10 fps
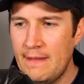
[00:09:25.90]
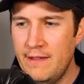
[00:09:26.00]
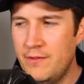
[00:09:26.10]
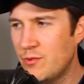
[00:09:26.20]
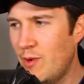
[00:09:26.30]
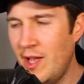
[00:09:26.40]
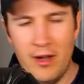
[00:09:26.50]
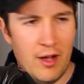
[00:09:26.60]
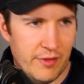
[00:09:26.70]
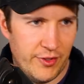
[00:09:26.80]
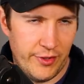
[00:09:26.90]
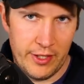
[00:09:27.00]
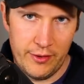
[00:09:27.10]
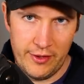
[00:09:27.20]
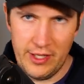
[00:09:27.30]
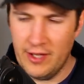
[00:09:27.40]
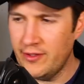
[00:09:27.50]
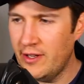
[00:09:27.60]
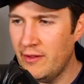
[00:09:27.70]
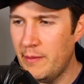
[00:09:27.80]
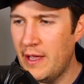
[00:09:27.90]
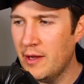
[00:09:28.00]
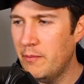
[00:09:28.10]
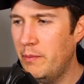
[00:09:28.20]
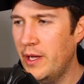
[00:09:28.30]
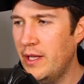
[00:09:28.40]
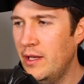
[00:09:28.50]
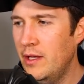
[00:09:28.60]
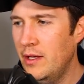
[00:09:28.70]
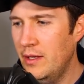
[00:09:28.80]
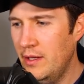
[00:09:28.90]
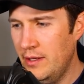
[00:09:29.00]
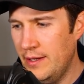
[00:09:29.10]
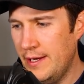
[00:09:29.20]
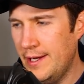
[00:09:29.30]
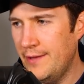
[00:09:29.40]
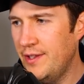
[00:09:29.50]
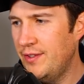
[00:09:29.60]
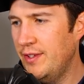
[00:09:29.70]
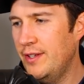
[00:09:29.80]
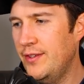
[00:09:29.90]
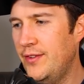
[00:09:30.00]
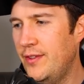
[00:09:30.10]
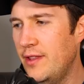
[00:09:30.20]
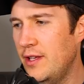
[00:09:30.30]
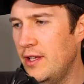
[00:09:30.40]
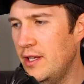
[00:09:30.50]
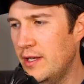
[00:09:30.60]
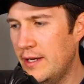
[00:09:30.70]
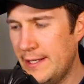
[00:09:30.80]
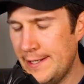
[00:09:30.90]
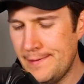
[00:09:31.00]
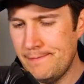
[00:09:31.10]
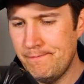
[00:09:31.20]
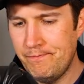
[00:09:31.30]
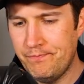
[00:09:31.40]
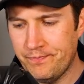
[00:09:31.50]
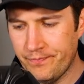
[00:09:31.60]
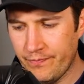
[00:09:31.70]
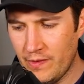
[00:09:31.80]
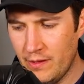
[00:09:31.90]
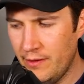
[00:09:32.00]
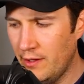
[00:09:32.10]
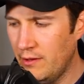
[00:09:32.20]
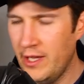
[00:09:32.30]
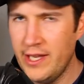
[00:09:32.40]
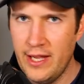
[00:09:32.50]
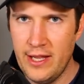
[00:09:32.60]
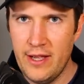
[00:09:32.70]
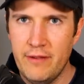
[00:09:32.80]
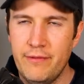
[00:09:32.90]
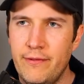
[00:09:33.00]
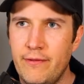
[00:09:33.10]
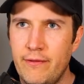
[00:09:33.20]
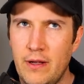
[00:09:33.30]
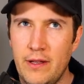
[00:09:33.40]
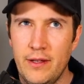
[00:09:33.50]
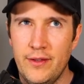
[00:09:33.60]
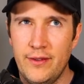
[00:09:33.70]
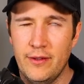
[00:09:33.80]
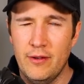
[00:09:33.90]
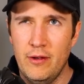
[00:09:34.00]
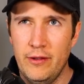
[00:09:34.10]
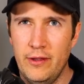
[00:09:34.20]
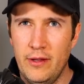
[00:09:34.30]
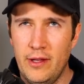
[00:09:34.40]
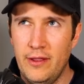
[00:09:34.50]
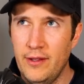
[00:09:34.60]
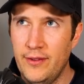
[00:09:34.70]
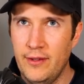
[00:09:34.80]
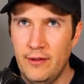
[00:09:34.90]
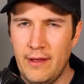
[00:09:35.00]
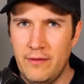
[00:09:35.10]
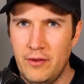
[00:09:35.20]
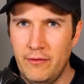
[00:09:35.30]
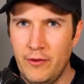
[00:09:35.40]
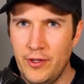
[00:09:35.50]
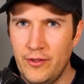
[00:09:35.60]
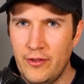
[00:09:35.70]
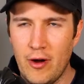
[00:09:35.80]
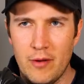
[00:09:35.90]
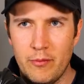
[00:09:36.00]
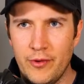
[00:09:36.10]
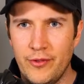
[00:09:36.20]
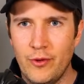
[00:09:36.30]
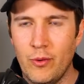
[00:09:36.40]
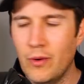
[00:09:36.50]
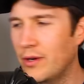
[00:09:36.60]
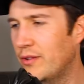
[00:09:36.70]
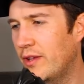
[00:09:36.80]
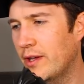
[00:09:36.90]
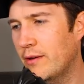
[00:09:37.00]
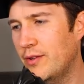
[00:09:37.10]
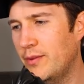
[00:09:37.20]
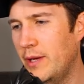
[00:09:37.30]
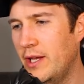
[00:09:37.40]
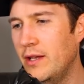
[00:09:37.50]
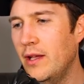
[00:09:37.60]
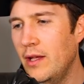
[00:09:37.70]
If it's wet, obviously it goes on the outside of the pack, but this is the Light AF. I think it's the 11-foot tarp with doors that Chris made.